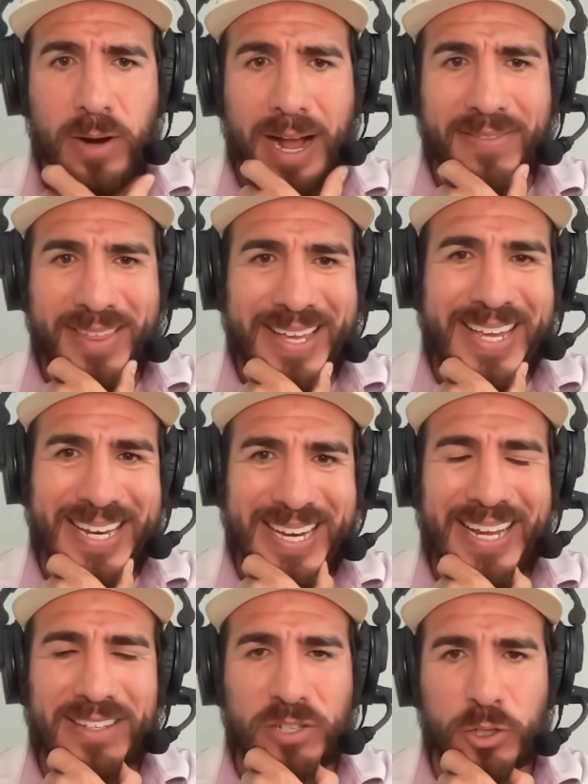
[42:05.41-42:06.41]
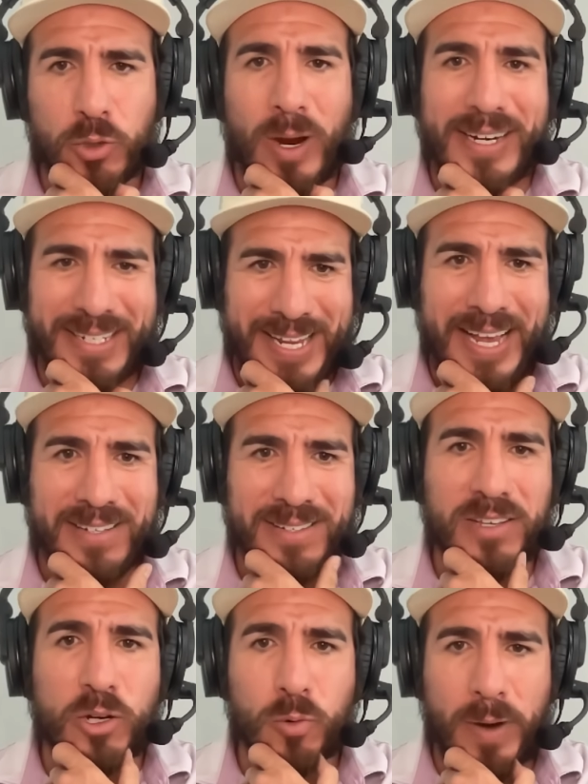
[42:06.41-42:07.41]
I think he needs to try to test
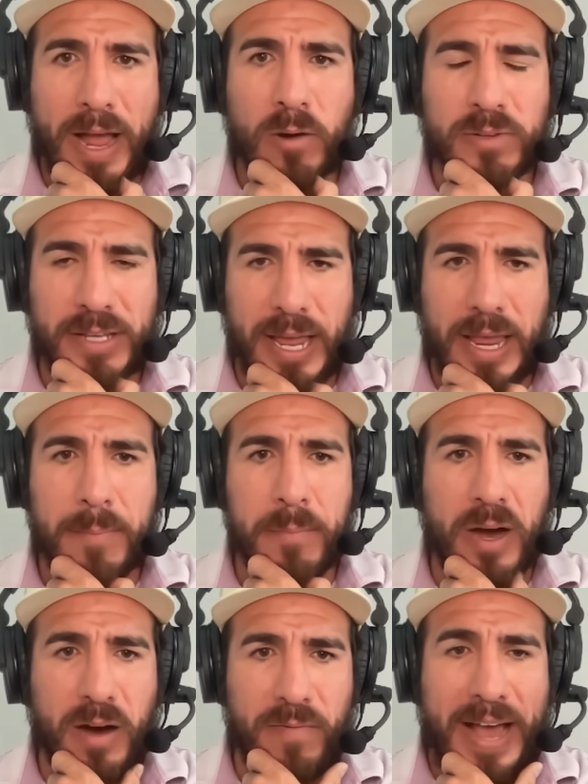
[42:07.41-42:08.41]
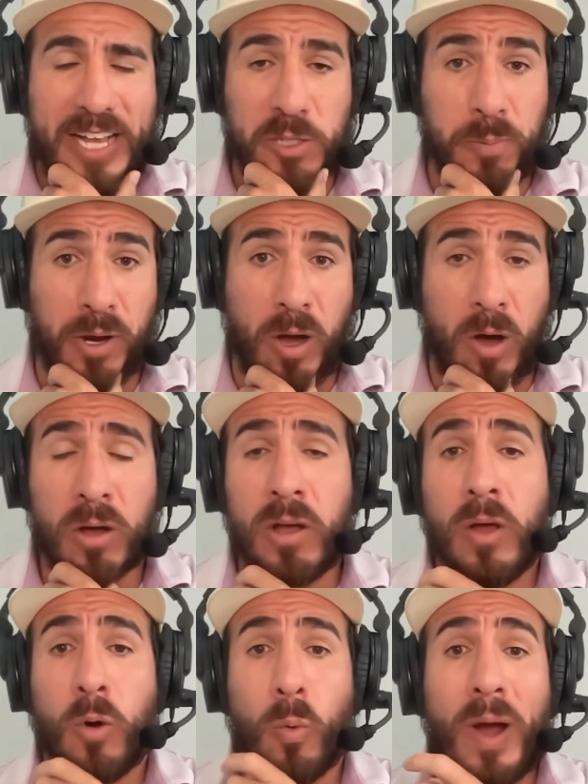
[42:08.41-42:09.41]
the ground game of Aspinall.
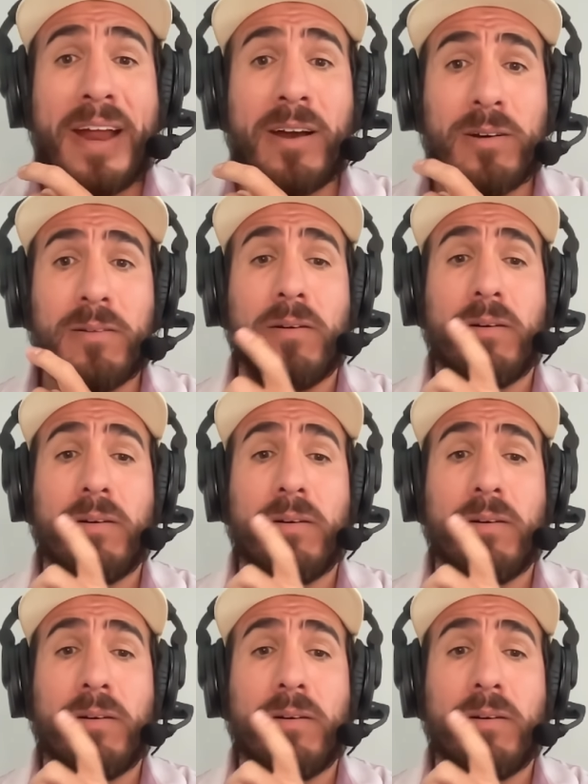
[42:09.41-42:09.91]
Where